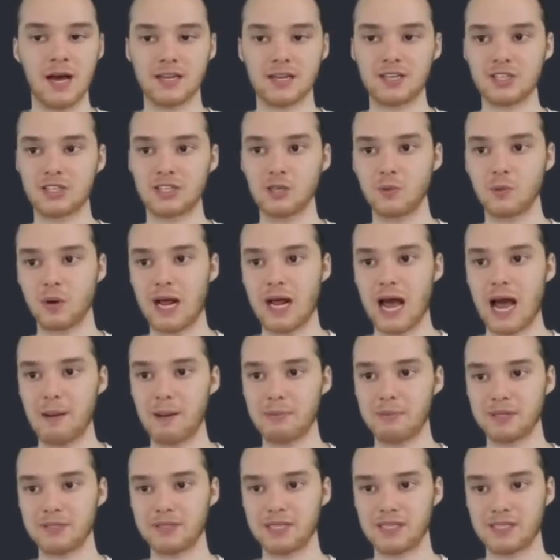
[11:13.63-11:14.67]
essentially what
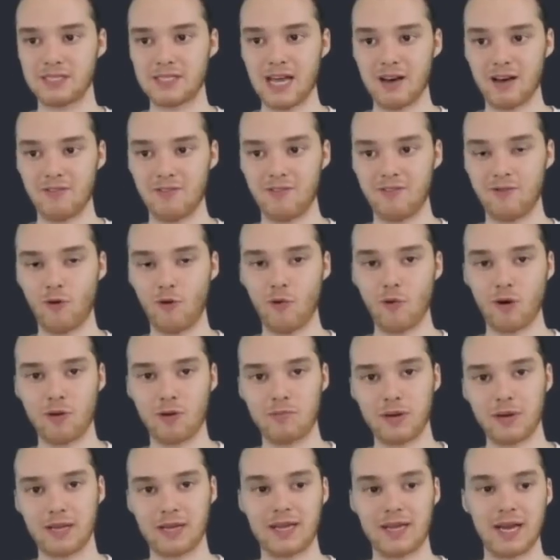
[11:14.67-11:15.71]
happens is that
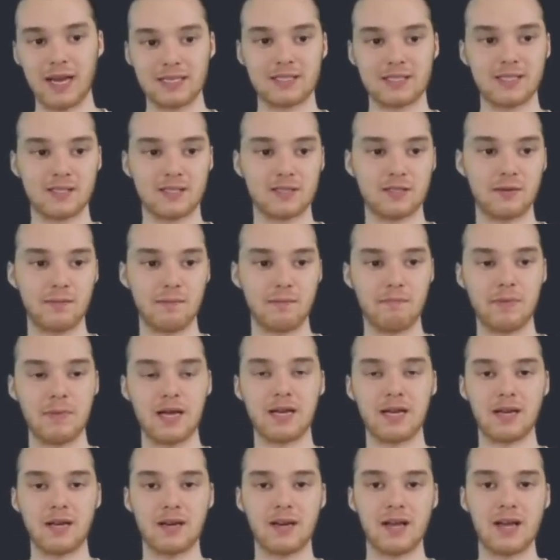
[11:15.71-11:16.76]
form gets
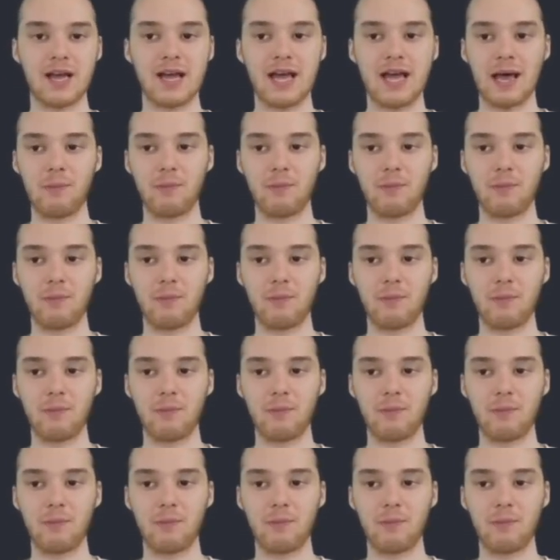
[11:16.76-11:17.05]
submitted,